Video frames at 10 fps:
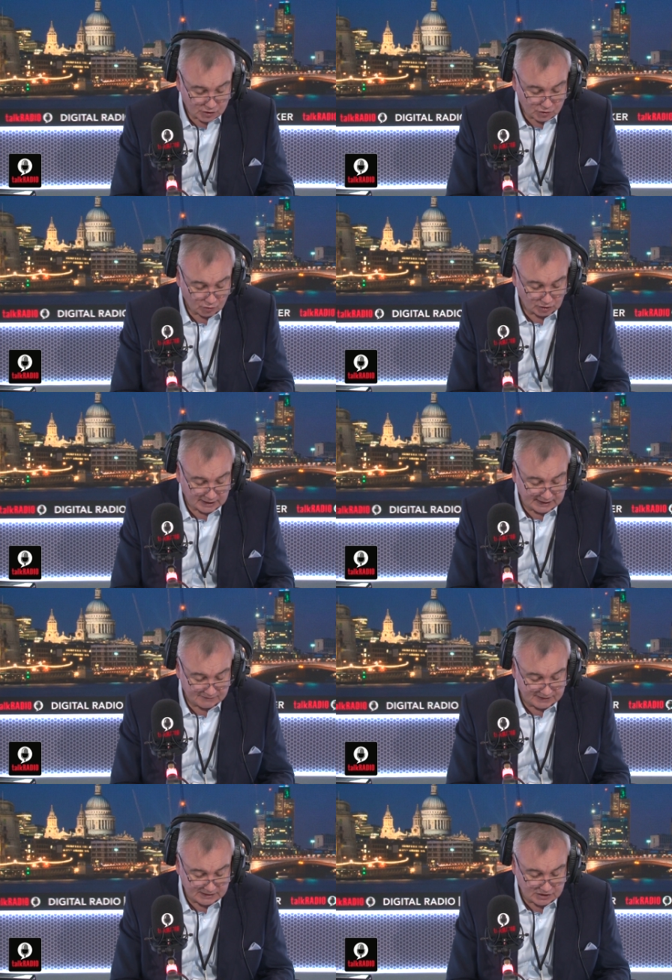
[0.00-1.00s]
Donal, good
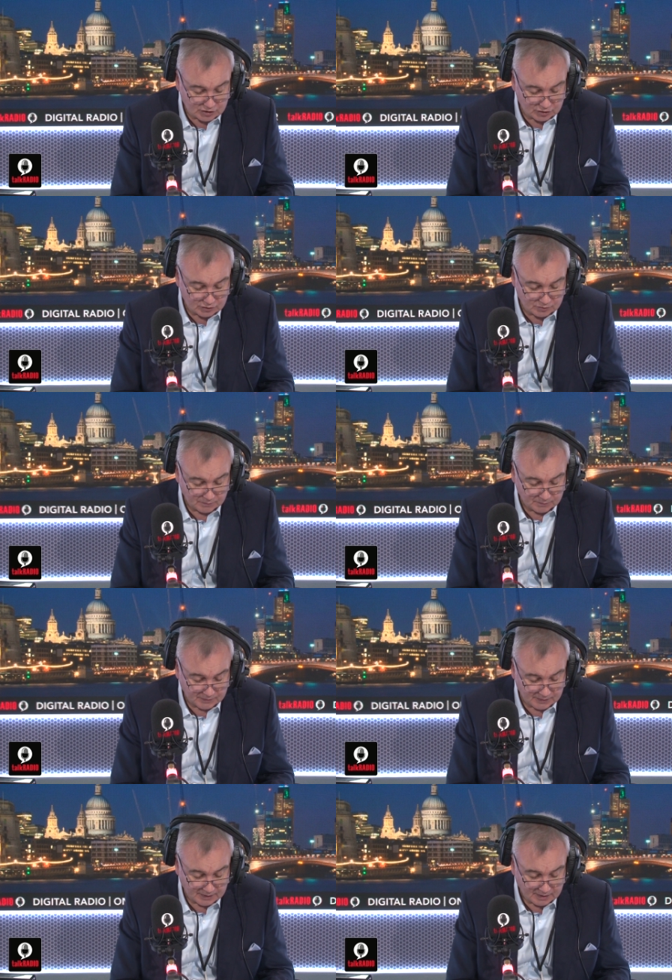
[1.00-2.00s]
evening to you.
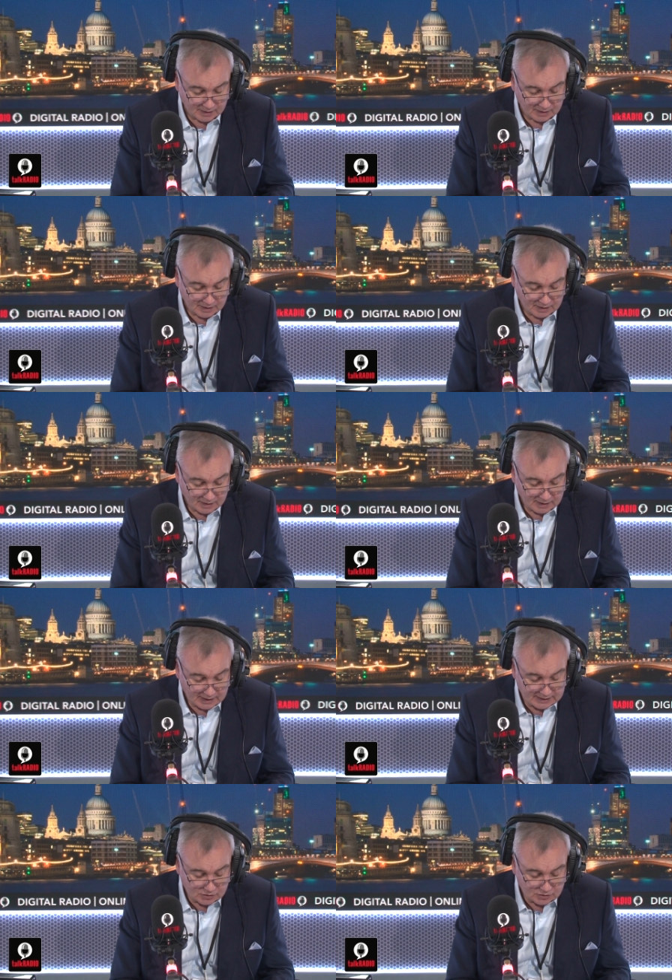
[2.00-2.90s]
Good evening.